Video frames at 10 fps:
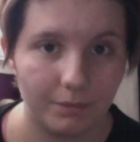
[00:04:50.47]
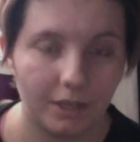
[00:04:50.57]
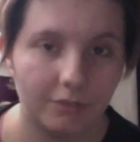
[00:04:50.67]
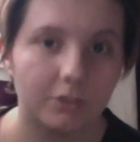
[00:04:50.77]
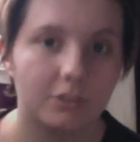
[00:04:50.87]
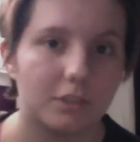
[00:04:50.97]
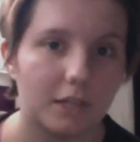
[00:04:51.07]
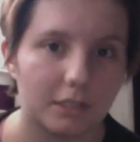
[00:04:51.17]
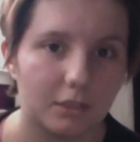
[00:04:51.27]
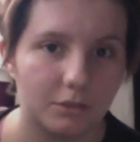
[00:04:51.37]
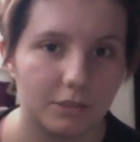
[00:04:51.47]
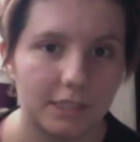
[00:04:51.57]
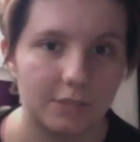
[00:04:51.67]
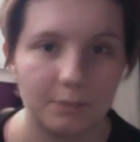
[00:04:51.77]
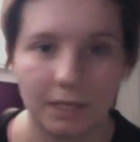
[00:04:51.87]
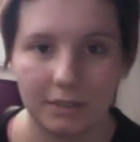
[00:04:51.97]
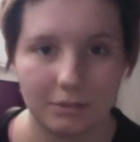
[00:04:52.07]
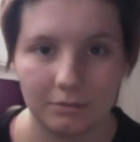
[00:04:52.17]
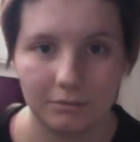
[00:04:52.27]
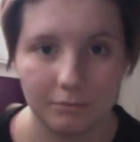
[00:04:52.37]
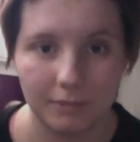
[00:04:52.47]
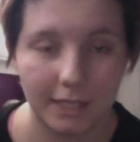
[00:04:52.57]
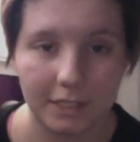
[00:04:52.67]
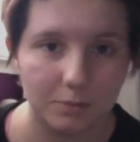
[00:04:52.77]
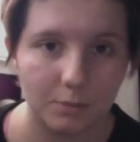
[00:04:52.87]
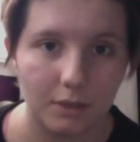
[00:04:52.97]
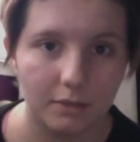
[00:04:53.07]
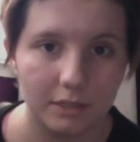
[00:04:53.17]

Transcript: I've got the diagnosis by the expert